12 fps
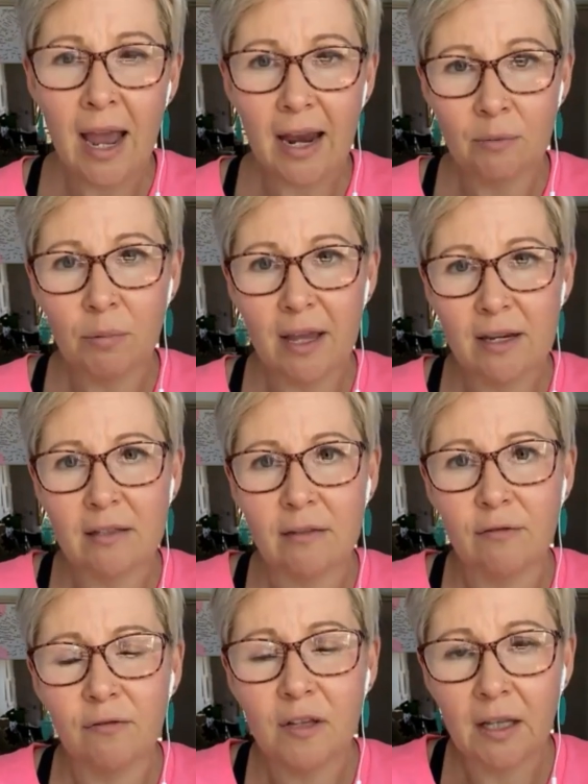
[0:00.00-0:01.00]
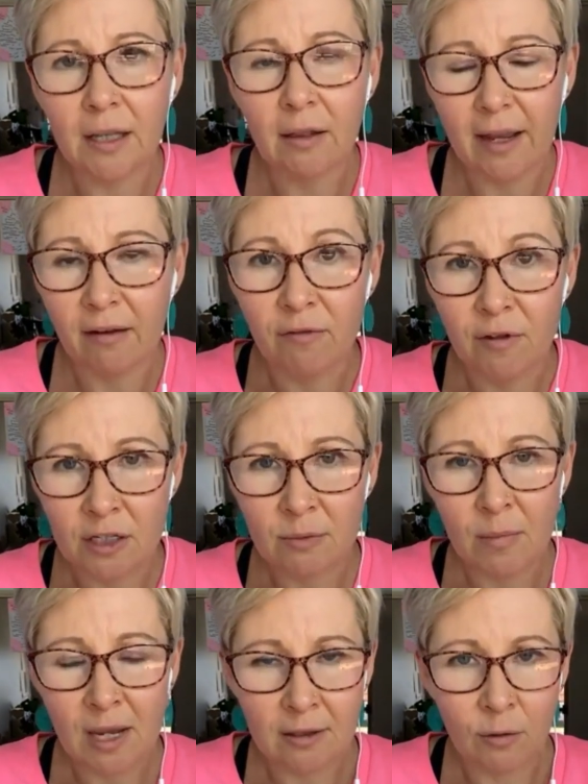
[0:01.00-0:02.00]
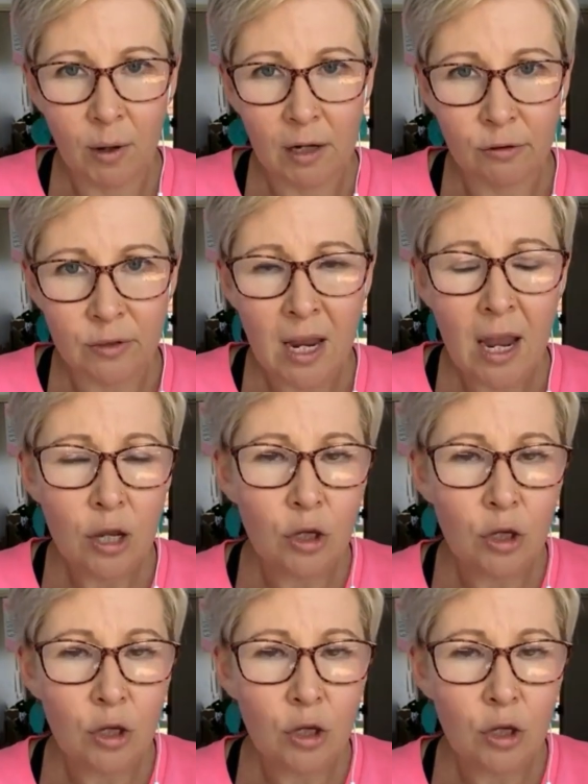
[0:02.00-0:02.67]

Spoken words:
and a place of feeling like a victim in the world.